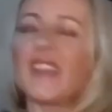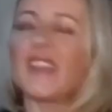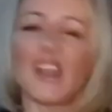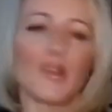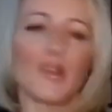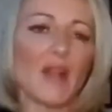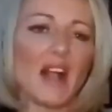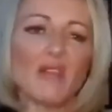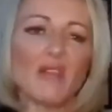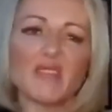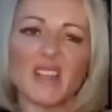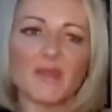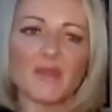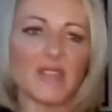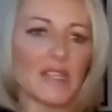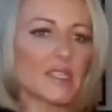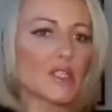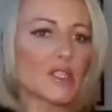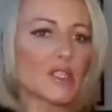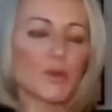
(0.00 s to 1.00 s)
Now, I'll
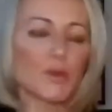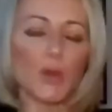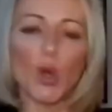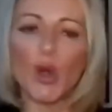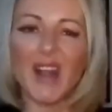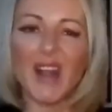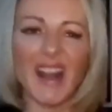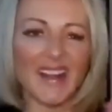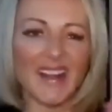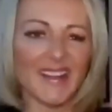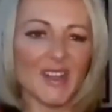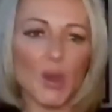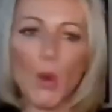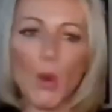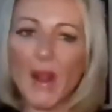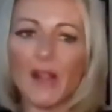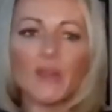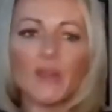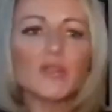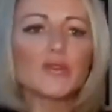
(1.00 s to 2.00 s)
sometimes just put on a
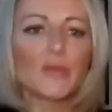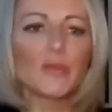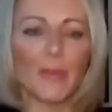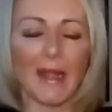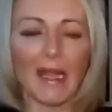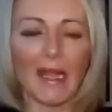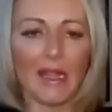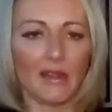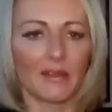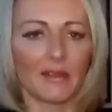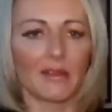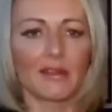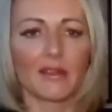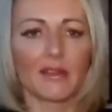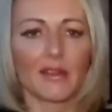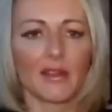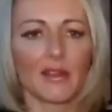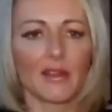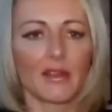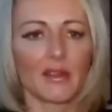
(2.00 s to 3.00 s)
12-minute
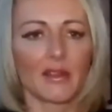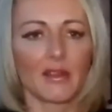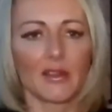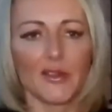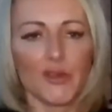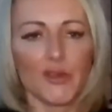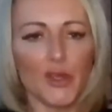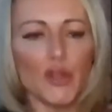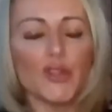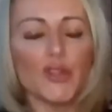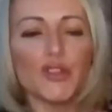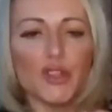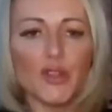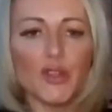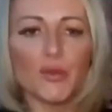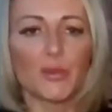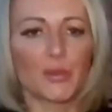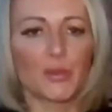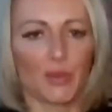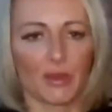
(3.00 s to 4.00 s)

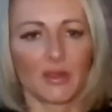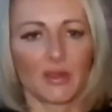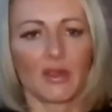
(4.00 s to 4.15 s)
YouTube.